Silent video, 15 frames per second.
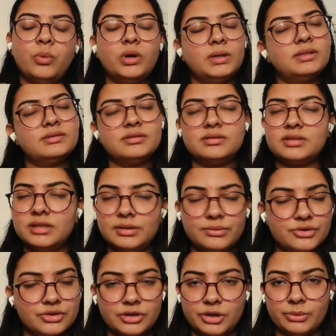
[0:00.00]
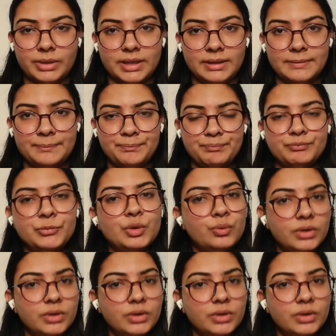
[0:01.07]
what is the solution to it?